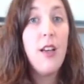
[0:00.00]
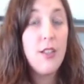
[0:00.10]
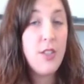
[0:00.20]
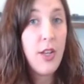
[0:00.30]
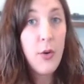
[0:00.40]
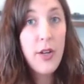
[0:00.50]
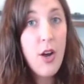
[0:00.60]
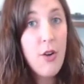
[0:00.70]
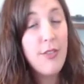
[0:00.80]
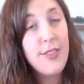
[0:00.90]
So there we
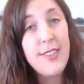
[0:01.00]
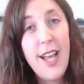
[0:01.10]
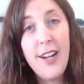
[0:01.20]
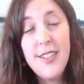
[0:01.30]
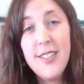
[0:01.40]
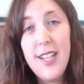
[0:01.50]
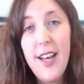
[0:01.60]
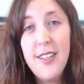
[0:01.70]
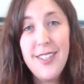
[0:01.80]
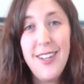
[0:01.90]
go. Cider
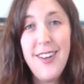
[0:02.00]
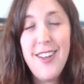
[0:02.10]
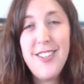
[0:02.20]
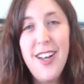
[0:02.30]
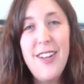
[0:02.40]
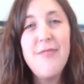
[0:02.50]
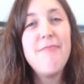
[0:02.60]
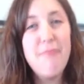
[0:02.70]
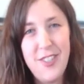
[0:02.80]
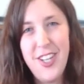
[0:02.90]
styles in a nutshell.
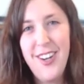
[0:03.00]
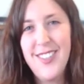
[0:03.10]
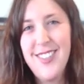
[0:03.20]
Cheers.